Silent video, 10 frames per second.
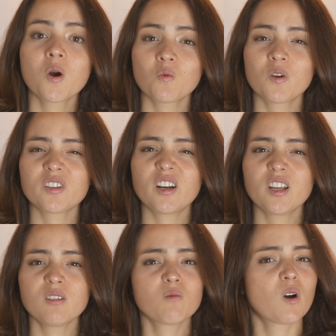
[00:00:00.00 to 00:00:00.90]

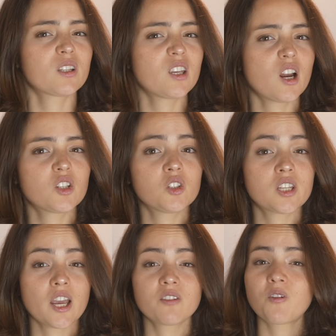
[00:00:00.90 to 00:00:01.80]
Wondering what gear to
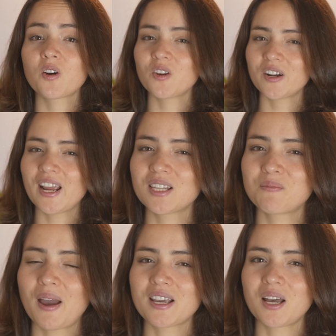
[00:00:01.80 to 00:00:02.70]
take for your next
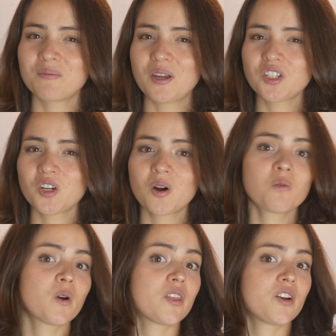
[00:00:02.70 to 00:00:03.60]
bike adventure?
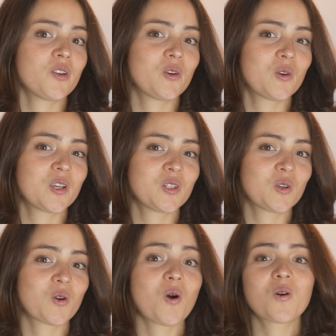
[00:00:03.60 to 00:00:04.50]
Whether you're looking
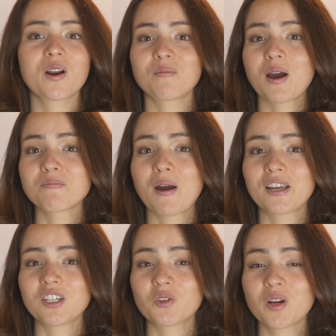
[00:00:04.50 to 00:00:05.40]
to go on a
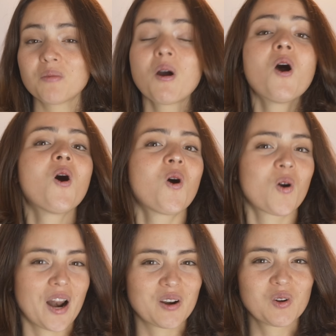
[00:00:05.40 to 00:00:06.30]
bikepacking trip
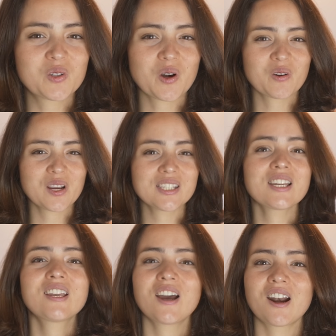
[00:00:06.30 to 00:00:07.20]
or an ultra race,
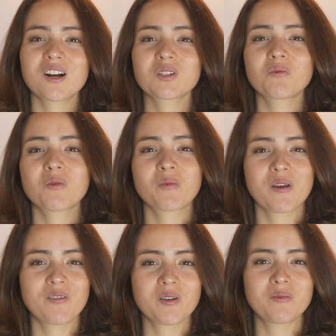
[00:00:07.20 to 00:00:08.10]
here are some of my
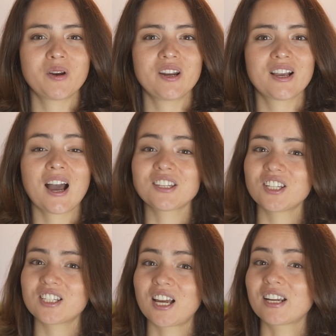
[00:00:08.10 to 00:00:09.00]
favorite
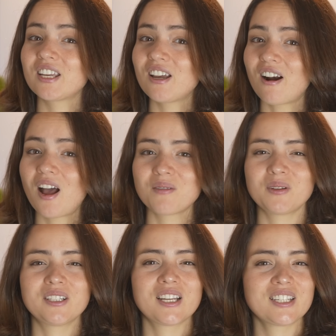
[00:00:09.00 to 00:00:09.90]
gadgets and gear I've
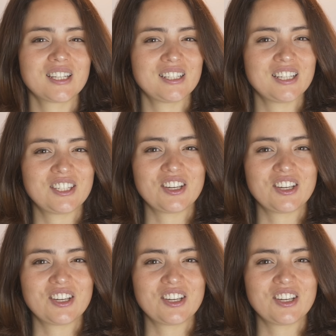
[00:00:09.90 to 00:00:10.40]
been testing this